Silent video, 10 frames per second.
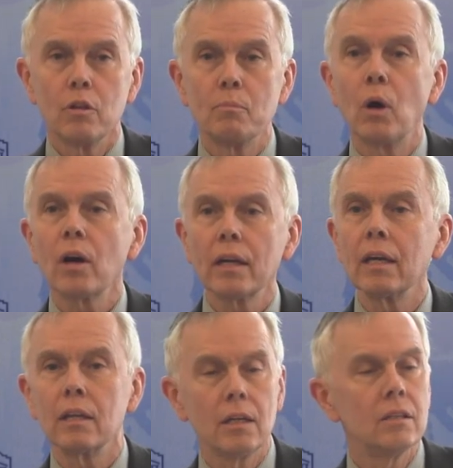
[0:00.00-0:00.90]
they're
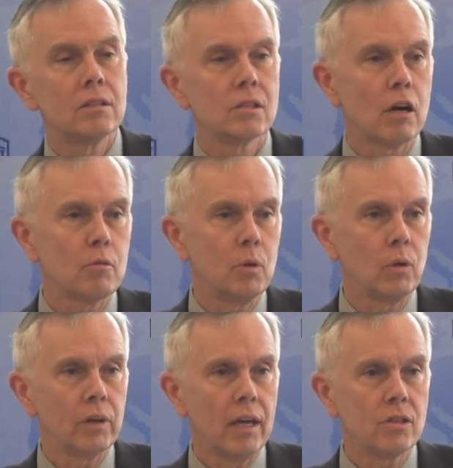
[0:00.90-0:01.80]
parking it in
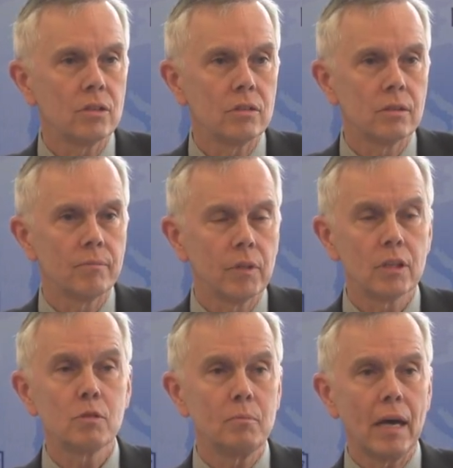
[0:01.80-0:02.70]
desirable locations.
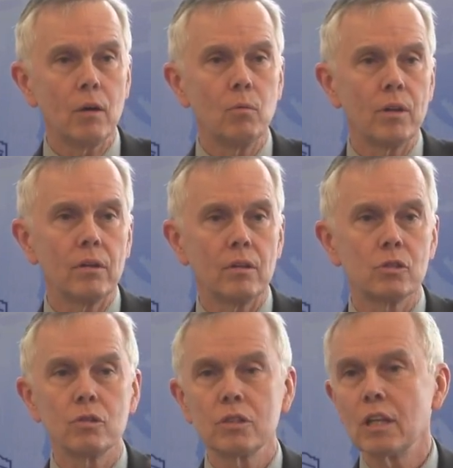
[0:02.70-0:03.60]
It doesn't matter whether the
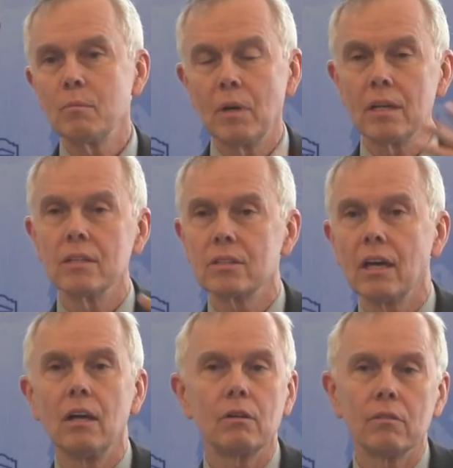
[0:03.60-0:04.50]
source of that money is
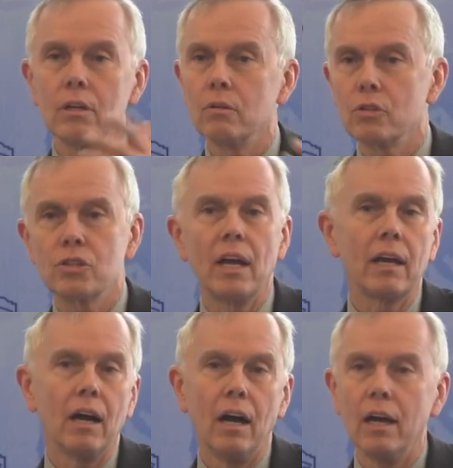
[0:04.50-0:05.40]
Calgary or
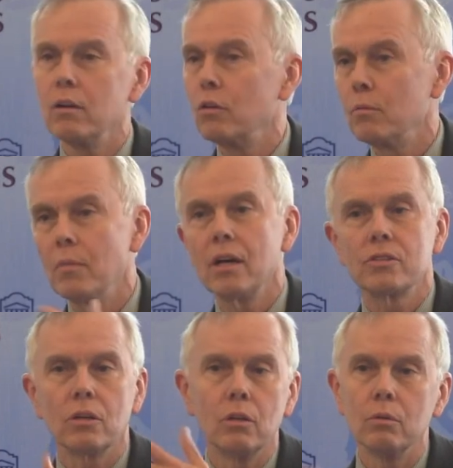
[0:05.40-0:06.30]
Shanghai or
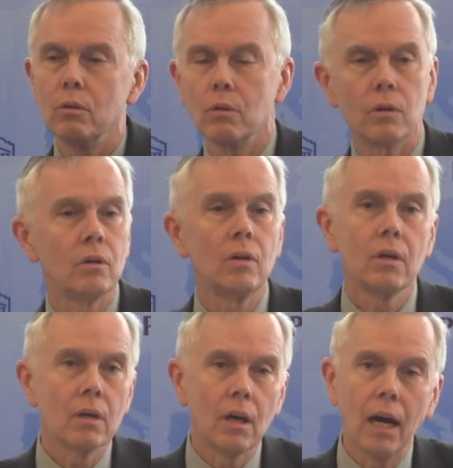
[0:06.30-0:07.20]
Moscow or
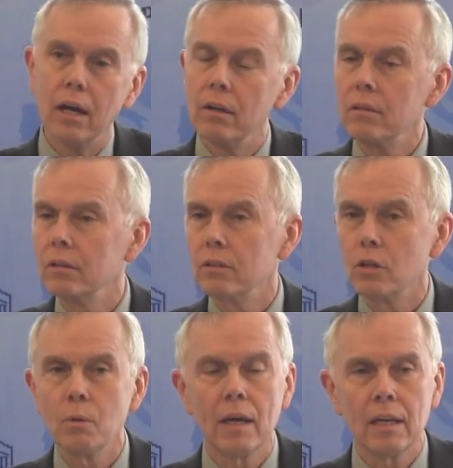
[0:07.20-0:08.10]
uh,
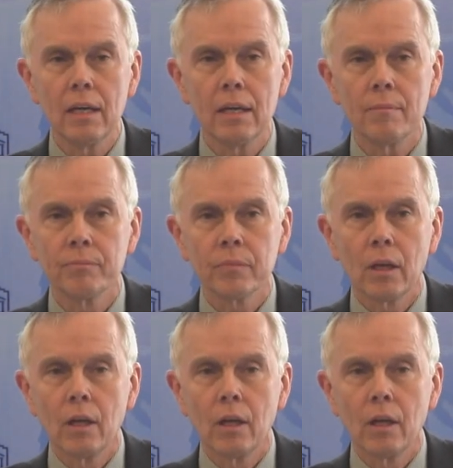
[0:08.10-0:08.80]
the UAE.